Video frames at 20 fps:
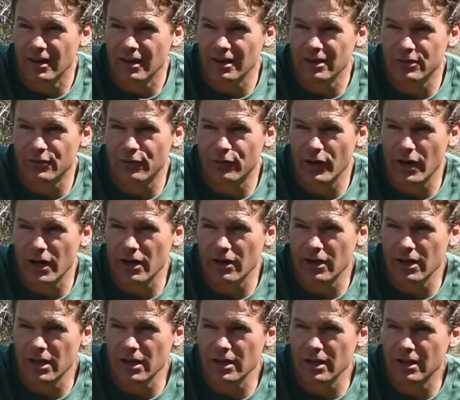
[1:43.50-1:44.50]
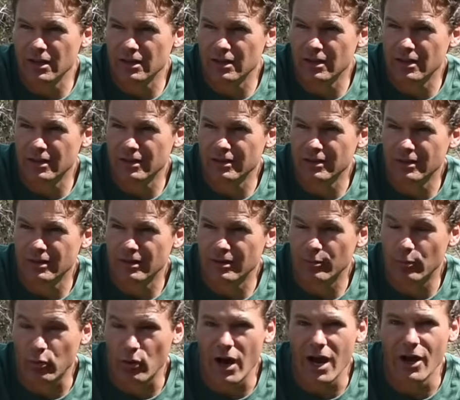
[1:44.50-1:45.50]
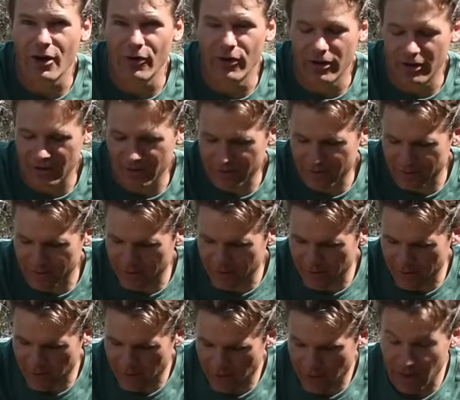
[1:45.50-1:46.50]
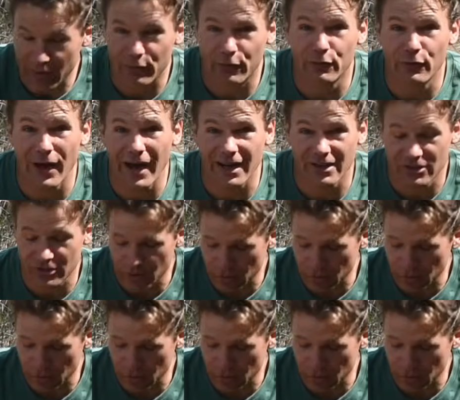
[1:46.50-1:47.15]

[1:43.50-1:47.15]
It is very brown. In fact,